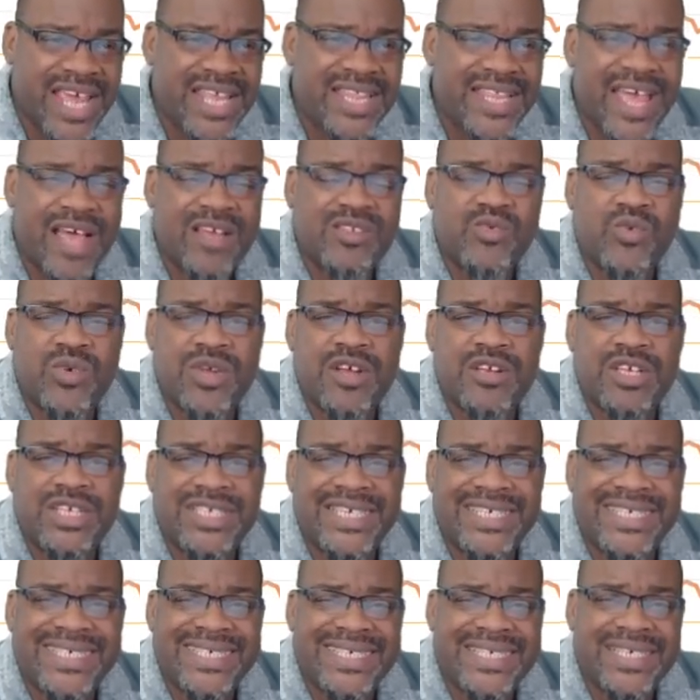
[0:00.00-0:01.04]
eight thousand one hundred
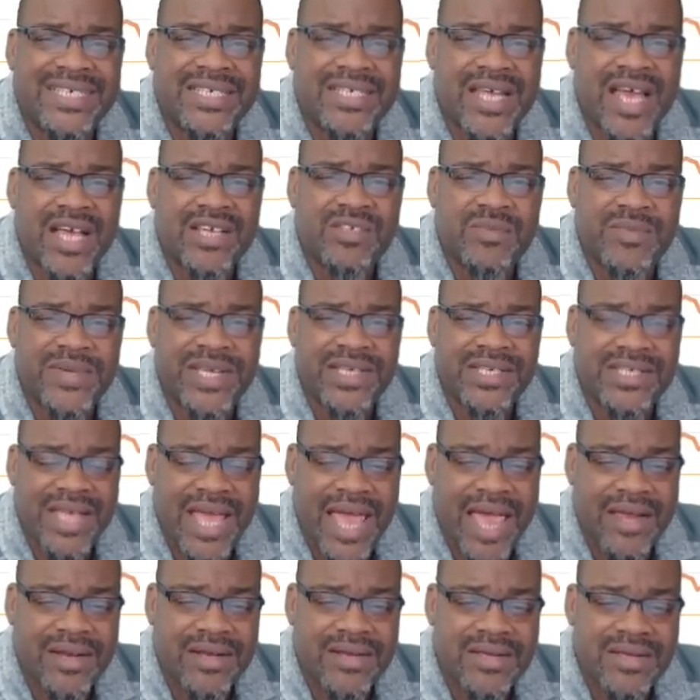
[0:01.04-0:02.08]
sixty-six stocks to be
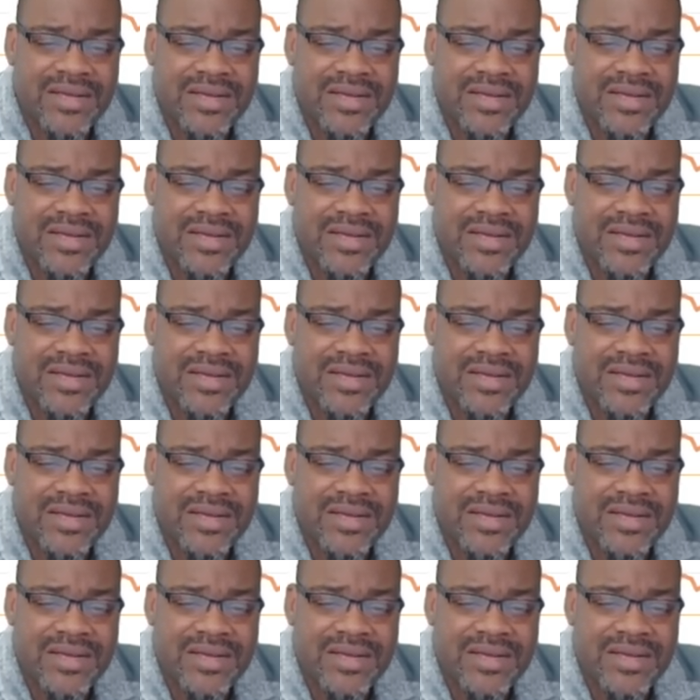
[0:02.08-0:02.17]
exact.